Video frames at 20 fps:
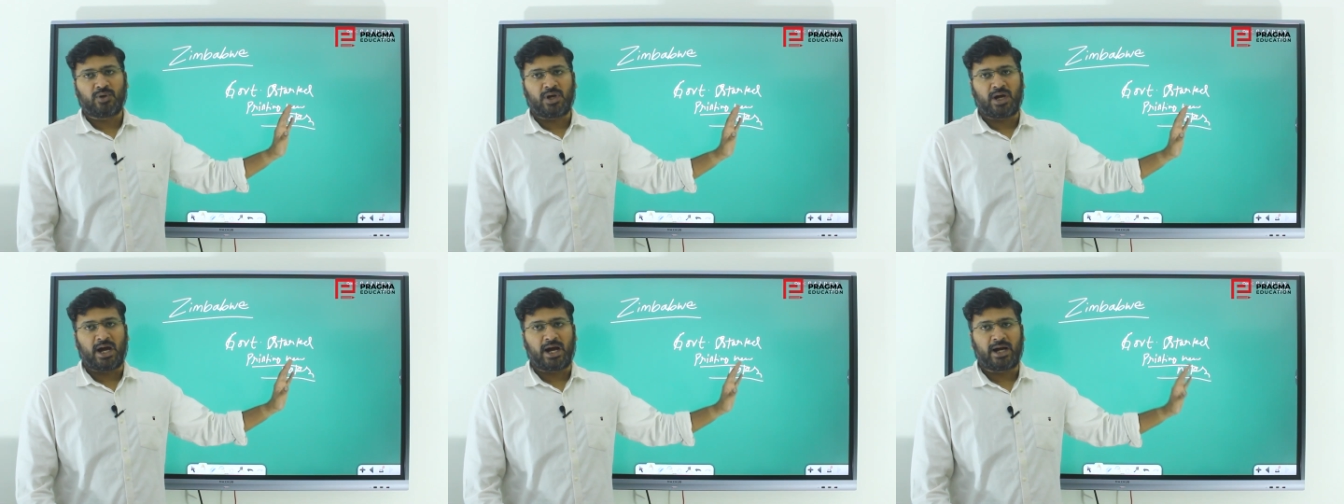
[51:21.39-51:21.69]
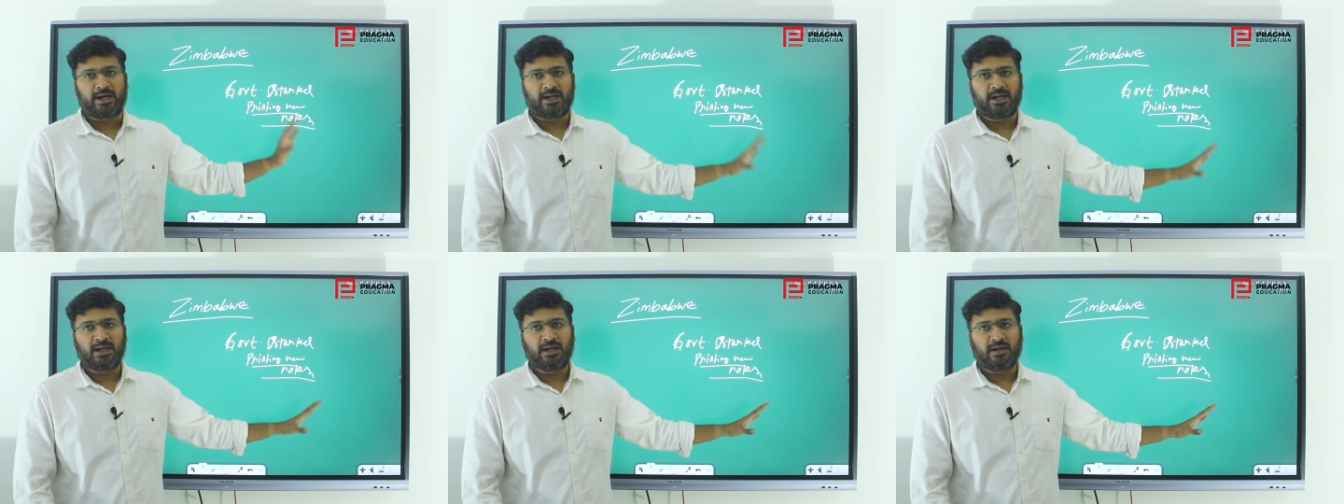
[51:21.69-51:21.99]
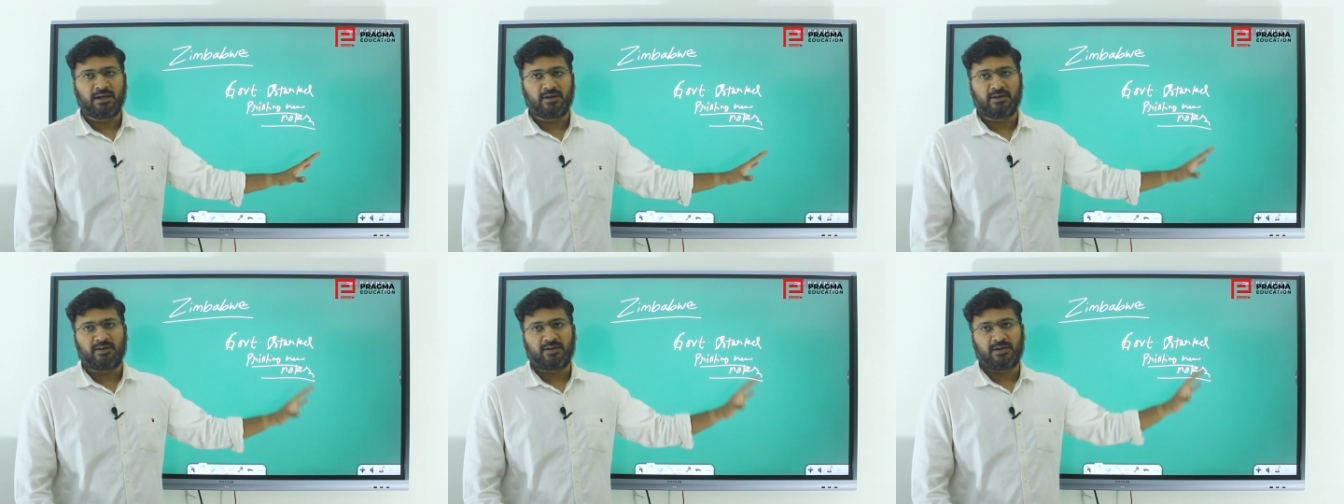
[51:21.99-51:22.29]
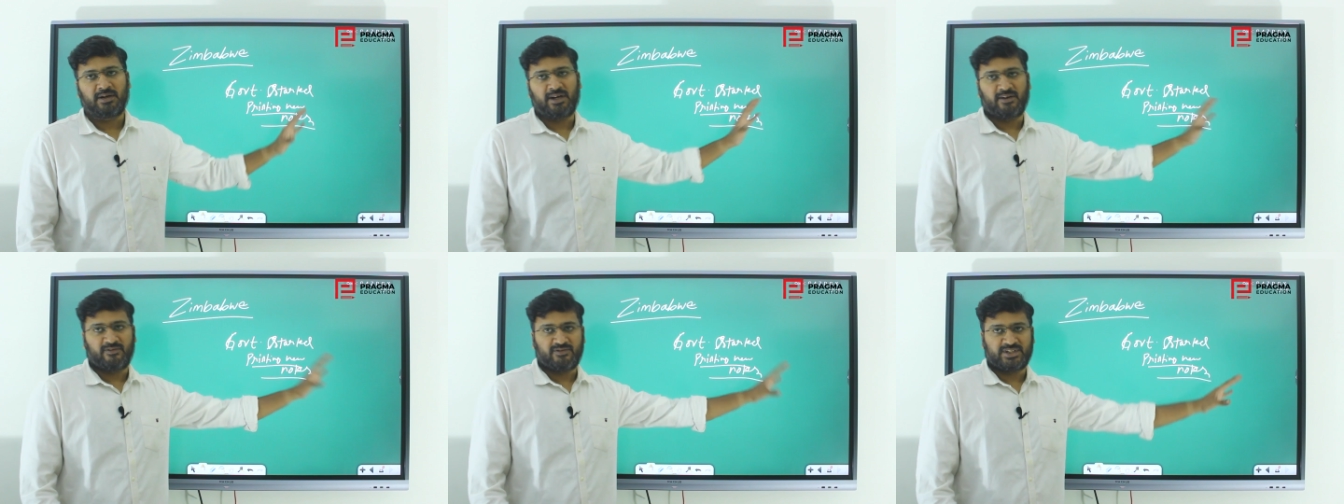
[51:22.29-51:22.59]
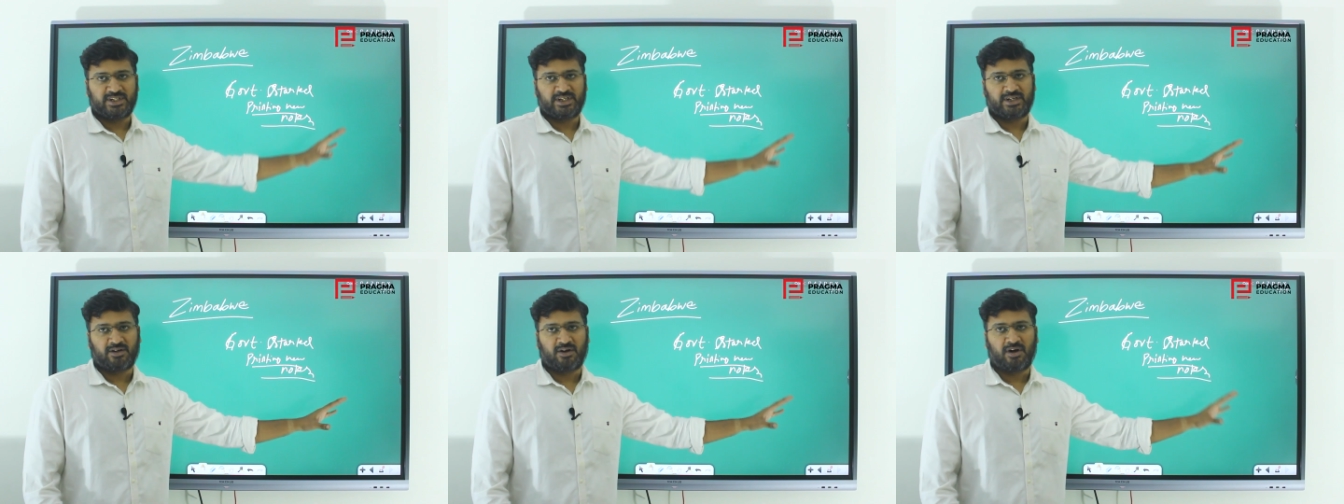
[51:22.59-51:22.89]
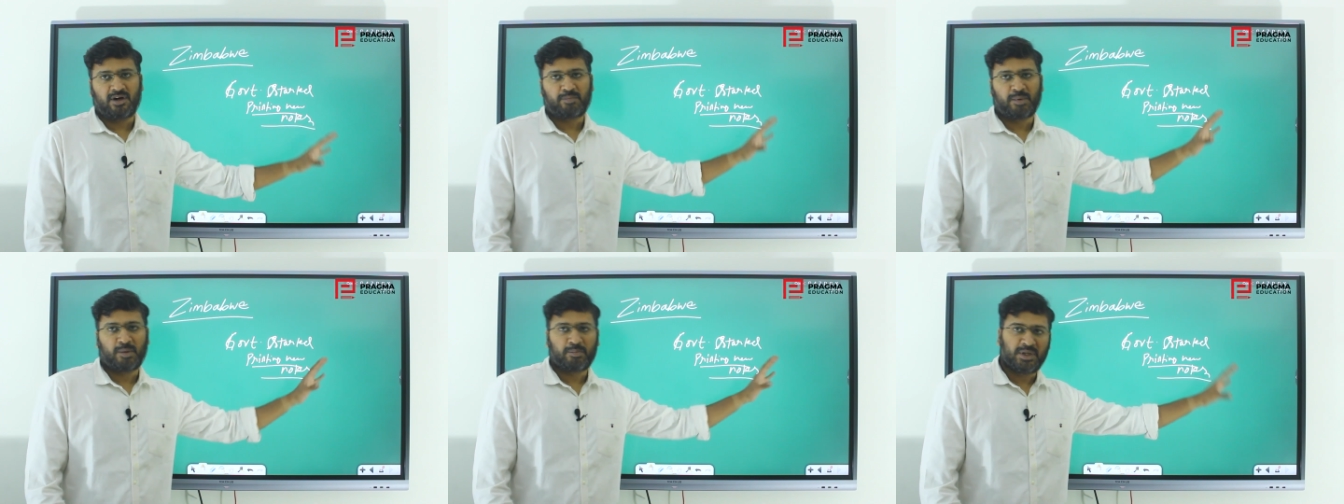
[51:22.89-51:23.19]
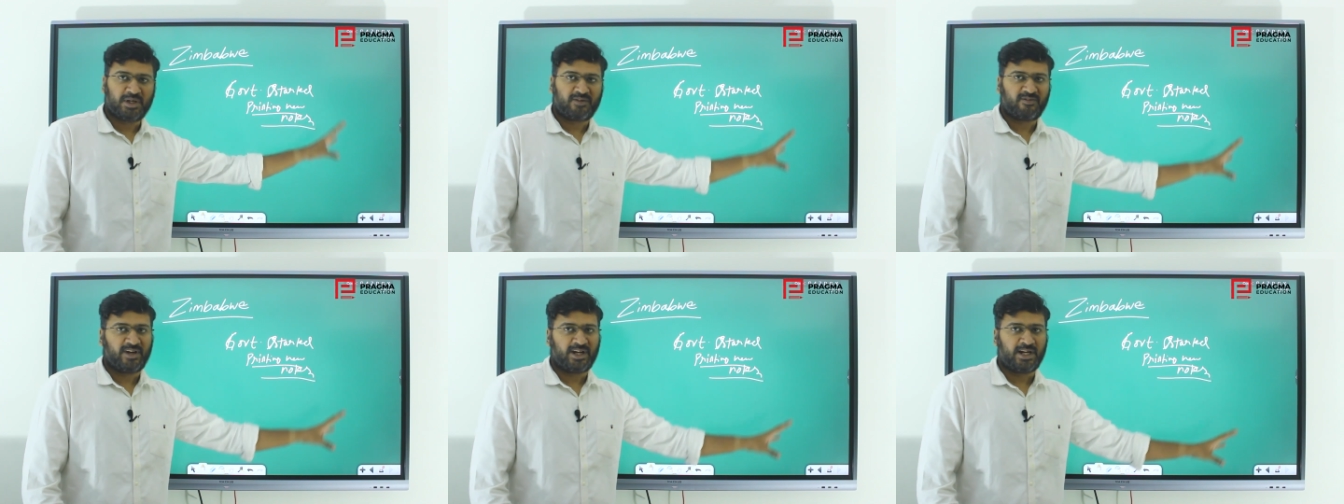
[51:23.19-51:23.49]
handle deficit or
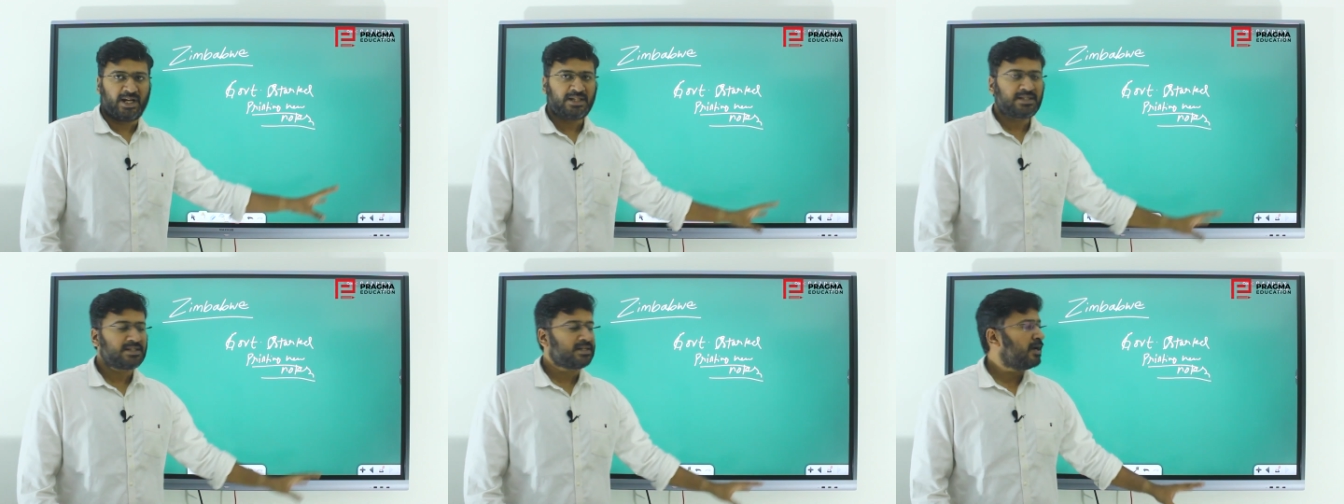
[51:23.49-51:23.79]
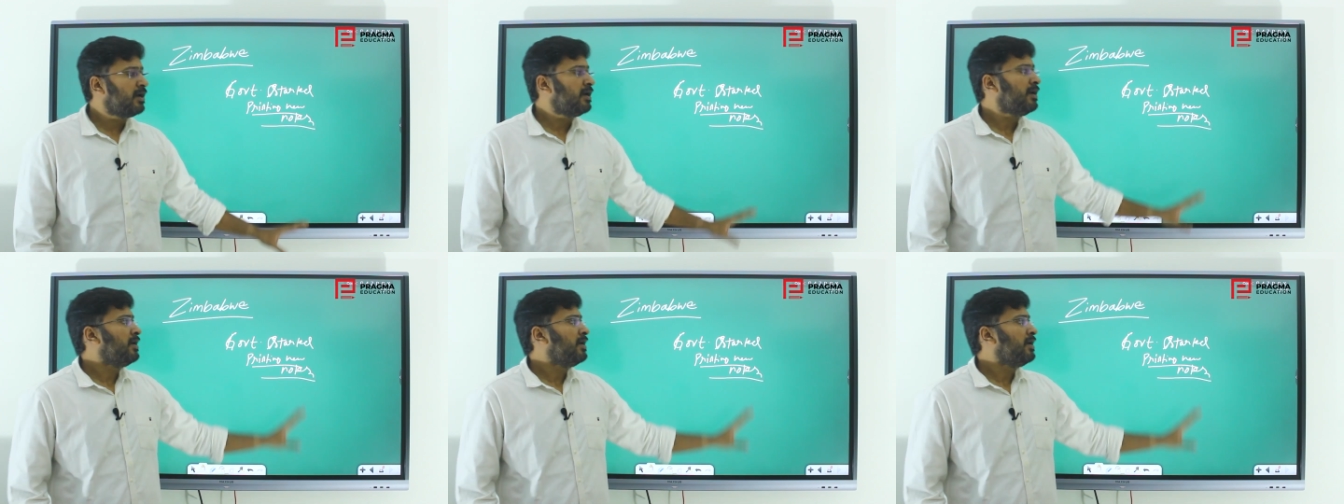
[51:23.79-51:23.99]
public finance.